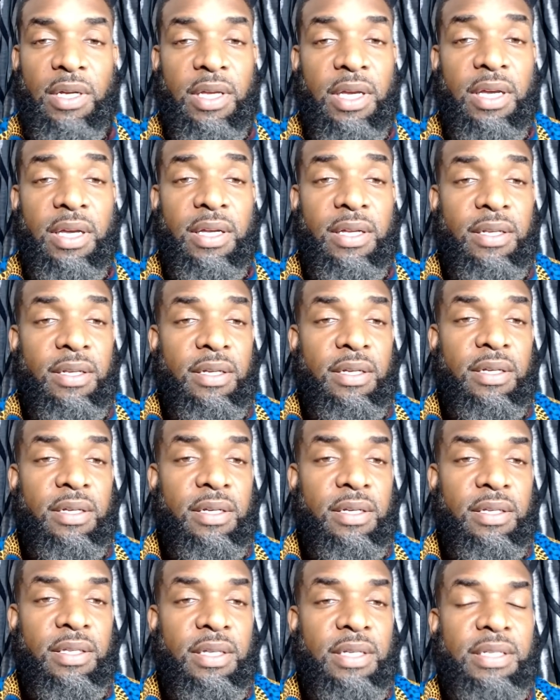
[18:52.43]
again,
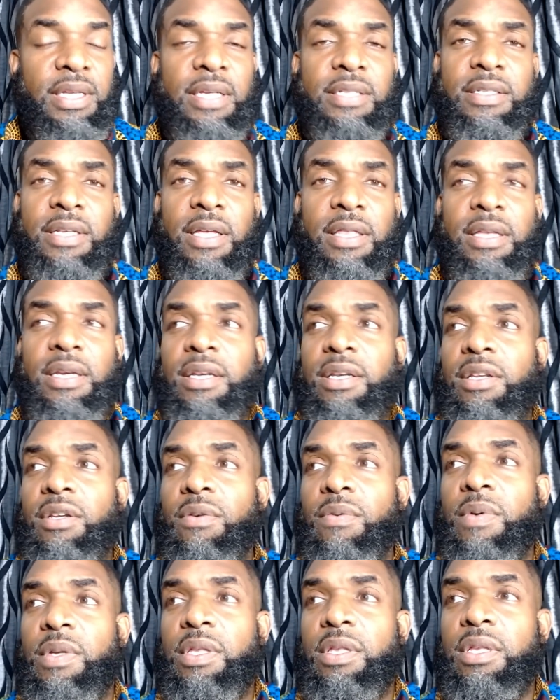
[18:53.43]
this has nothing to
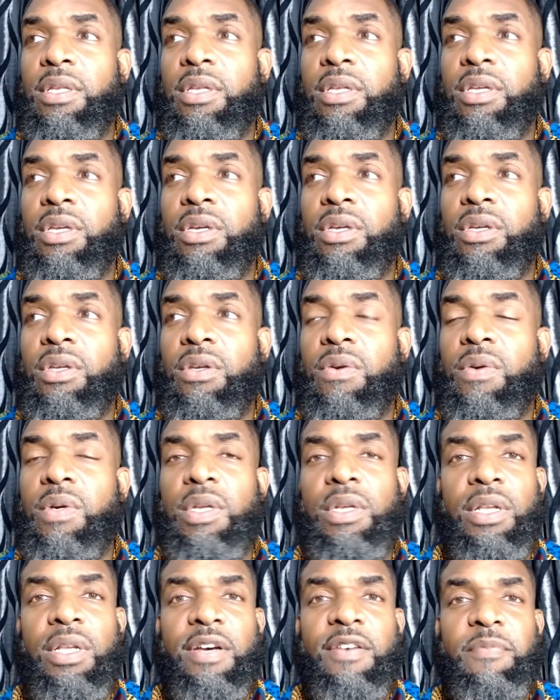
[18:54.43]
do with, you
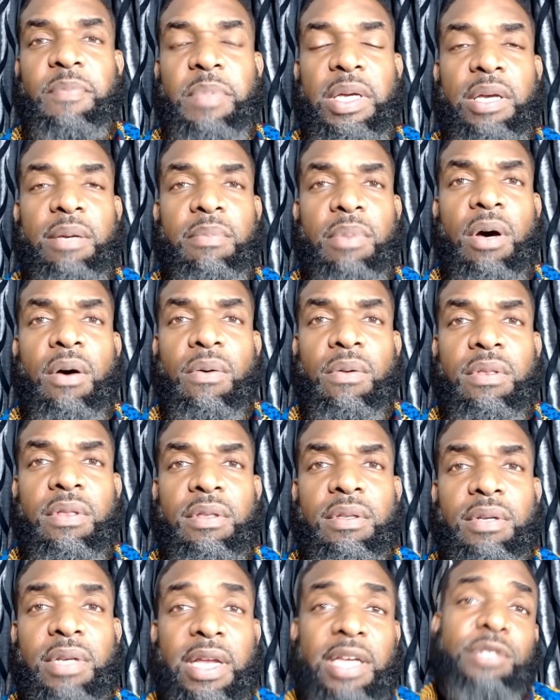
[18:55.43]
can love being
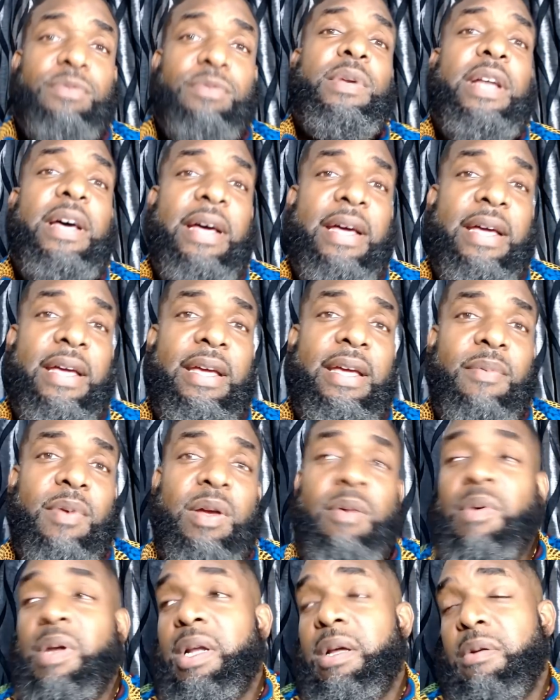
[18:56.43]
both, and that's what I am.
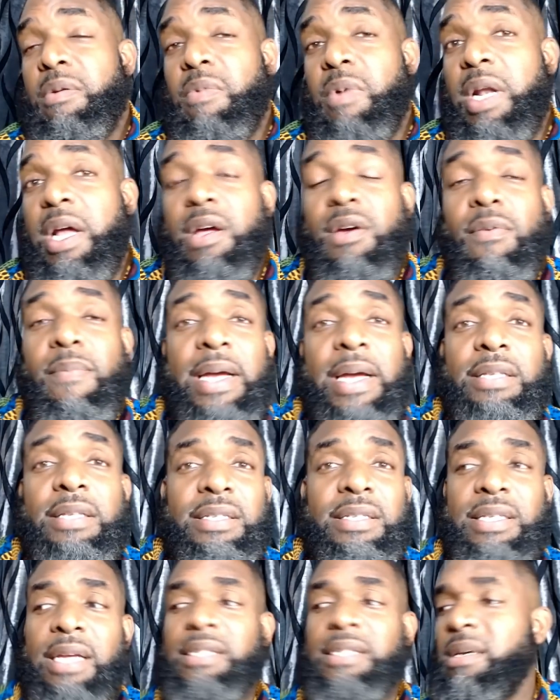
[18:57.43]
Okay, when I go back
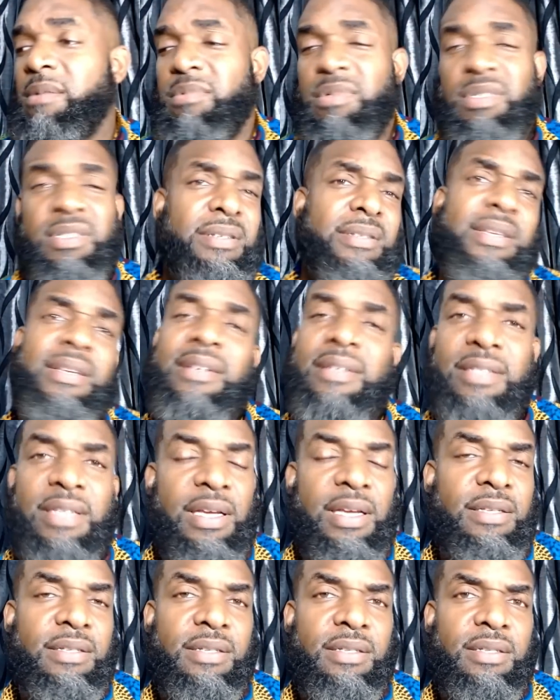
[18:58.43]
to the States, I was just in the
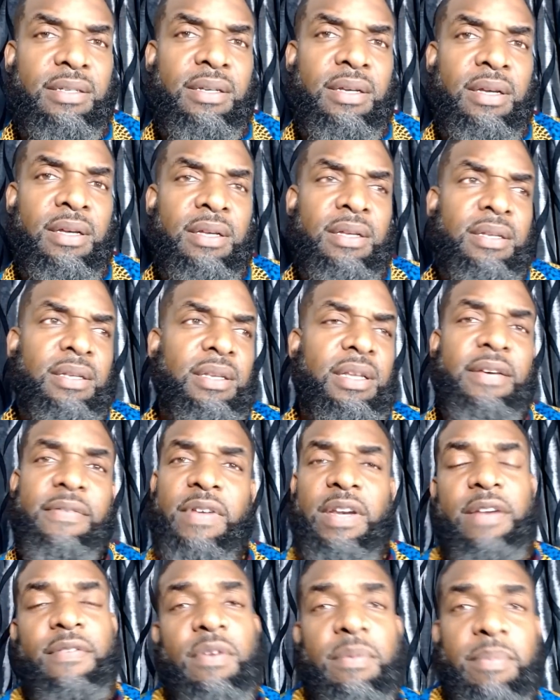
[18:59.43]
States,
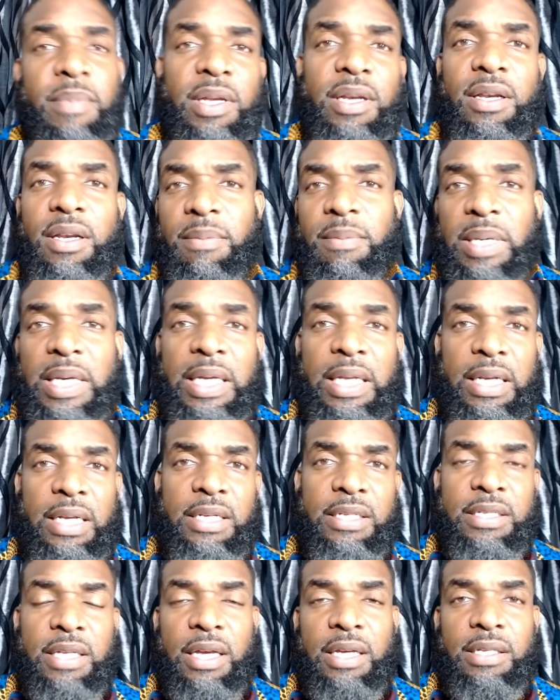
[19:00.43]
loving every minute of being in
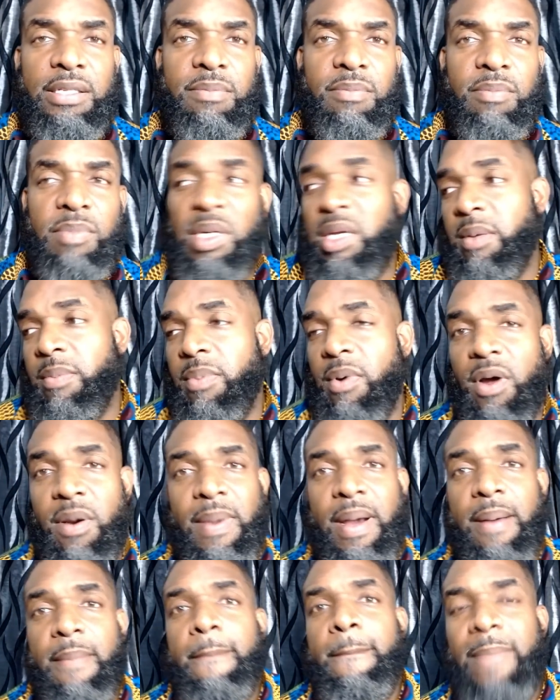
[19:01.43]
the States, being a part
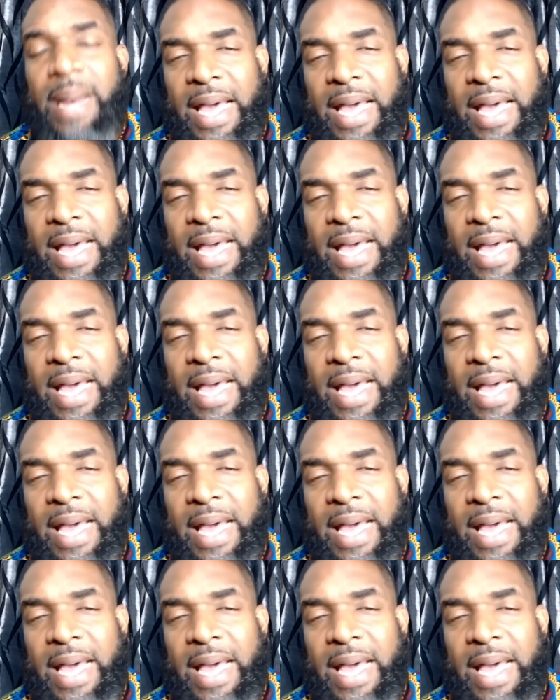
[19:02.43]
of my